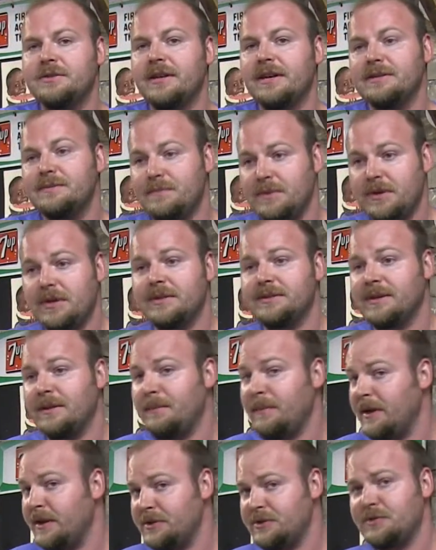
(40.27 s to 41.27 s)
That's because I
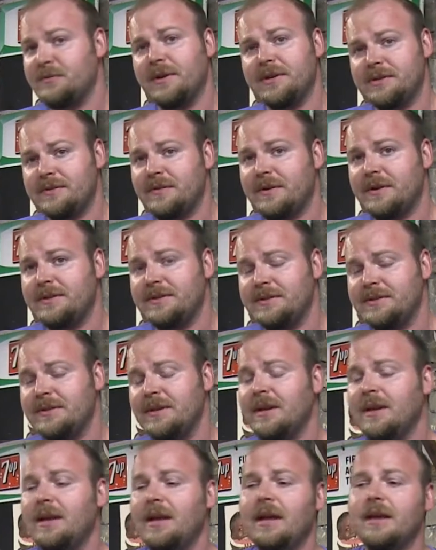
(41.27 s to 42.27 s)
managed restaurants,
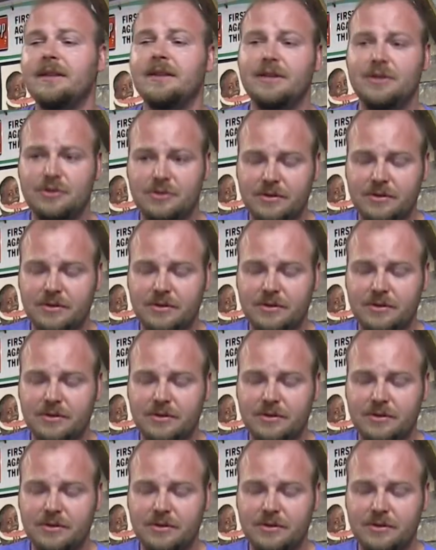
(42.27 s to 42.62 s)
and